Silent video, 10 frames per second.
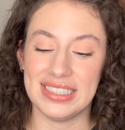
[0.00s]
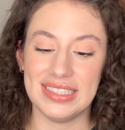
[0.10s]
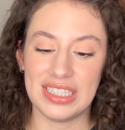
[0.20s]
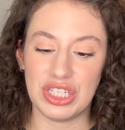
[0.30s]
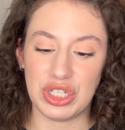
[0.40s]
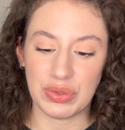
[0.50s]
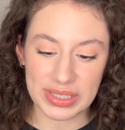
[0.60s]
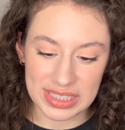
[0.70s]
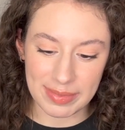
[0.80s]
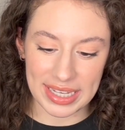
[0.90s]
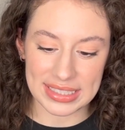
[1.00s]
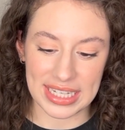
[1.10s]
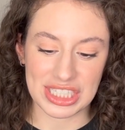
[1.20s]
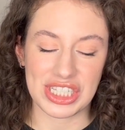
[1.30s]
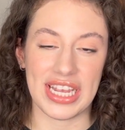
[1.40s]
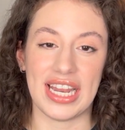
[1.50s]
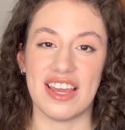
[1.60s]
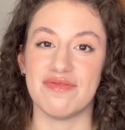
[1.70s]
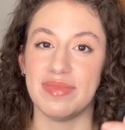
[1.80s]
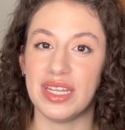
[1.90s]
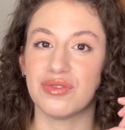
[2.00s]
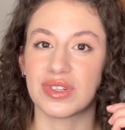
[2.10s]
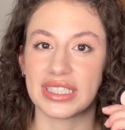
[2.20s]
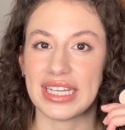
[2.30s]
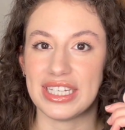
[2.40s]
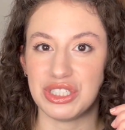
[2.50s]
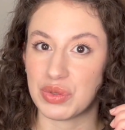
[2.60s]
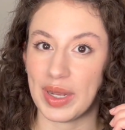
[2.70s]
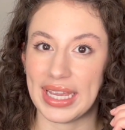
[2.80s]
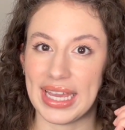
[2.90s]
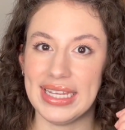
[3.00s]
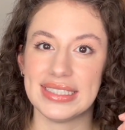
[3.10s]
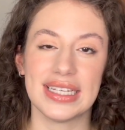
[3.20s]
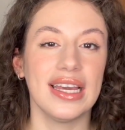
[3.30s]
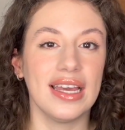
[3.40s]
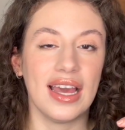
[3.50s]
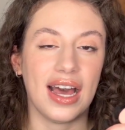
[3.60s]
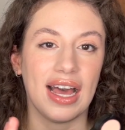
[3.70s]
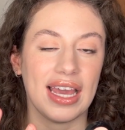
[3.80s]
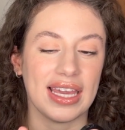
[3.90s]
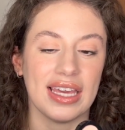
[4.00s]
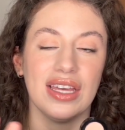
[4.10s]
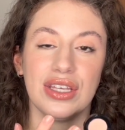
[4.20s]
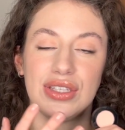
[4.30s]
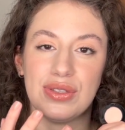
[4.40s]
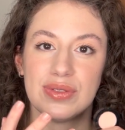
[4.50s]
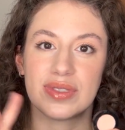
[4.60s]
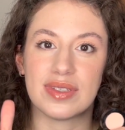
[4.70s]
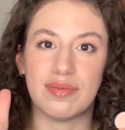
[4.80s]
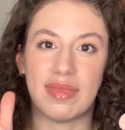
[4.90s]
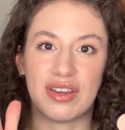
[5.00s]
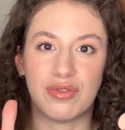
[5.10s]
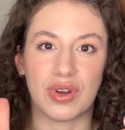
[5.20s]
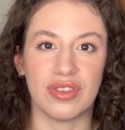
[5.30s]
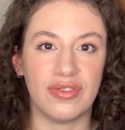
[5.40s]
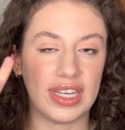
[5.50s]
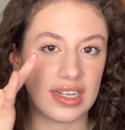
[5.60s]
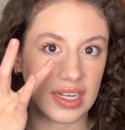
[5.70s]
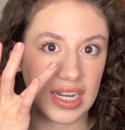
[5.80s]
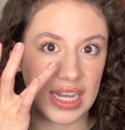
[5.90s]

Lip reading: is newer to my collection. I've been really enjoying it. I use my fourth finger